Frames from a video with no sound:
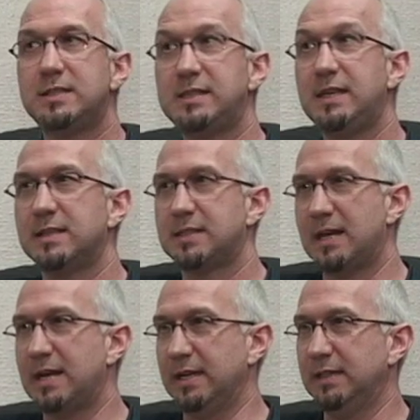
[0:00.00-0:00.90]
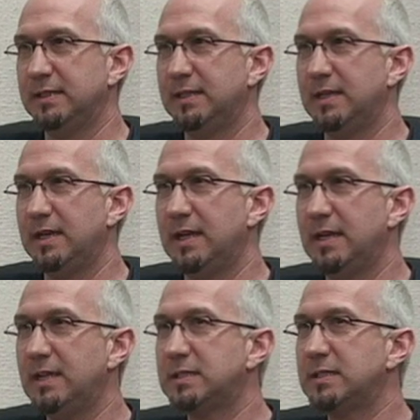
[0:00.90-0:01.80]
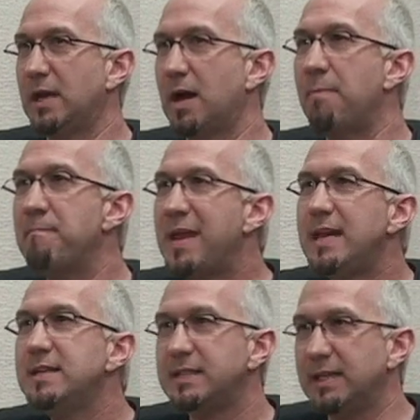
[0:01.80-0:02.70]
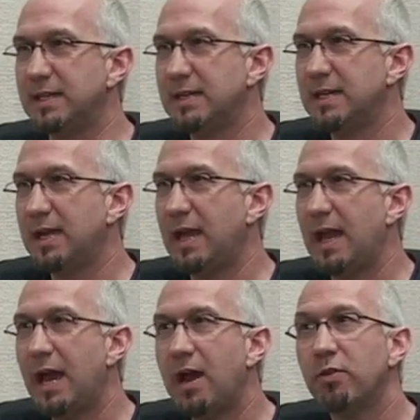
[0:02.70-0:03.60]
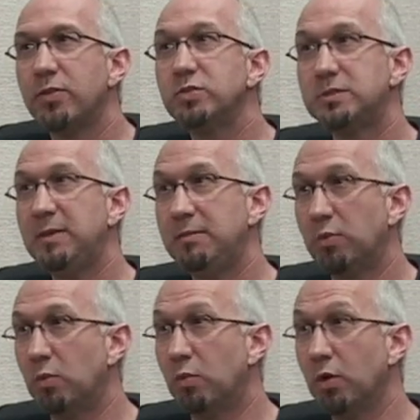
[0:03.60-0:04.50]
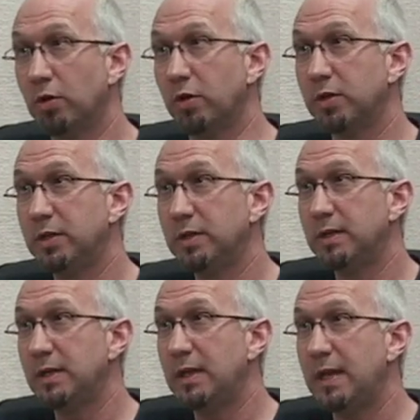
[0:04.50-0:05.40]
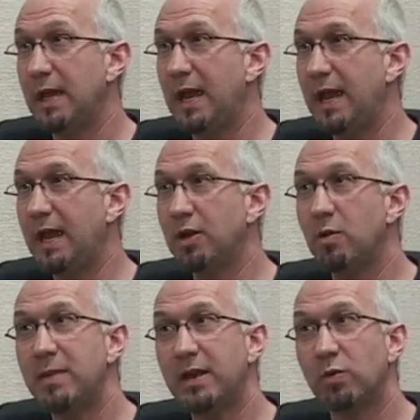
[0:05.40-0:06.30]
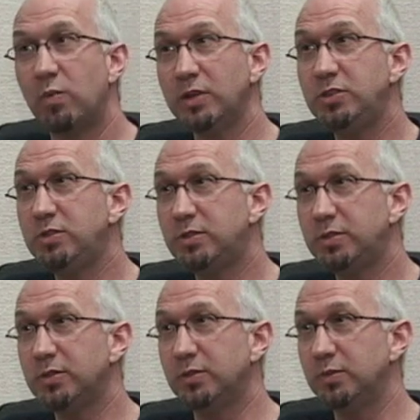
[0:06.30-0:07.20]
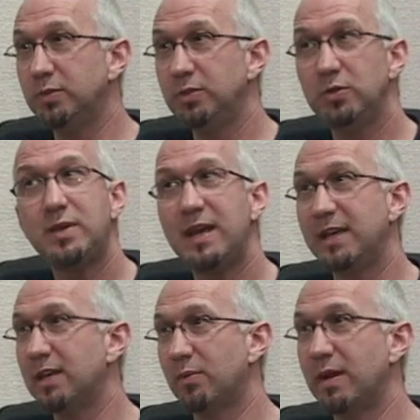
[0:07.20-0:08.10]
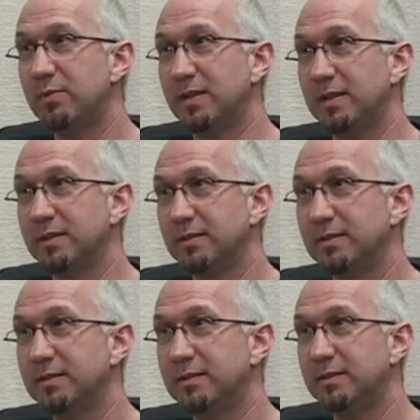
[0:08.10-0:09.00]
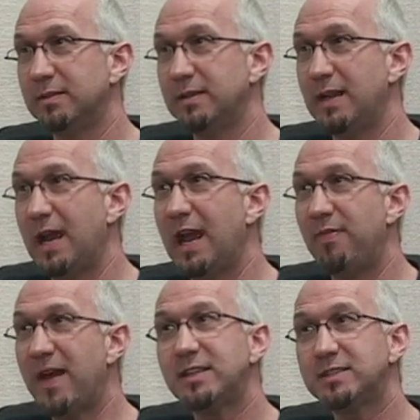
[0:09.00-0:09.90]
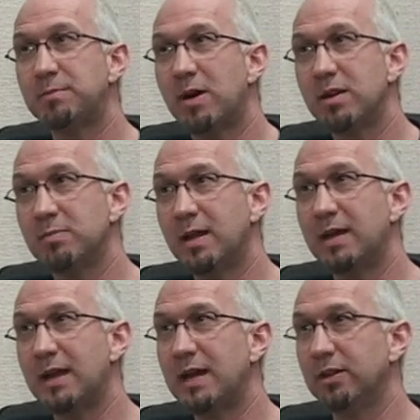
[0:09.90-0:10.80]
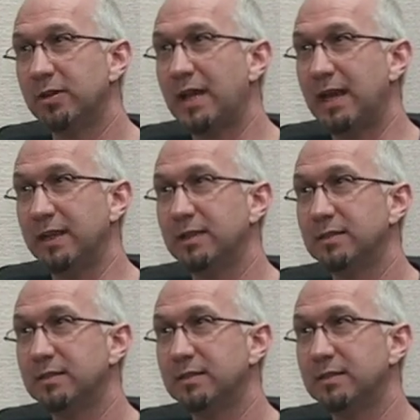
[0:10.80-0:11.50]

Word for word: CSI, it's amazing how those people work and no matter what you do, you can't get away with it. And that's the bottom line I look at it.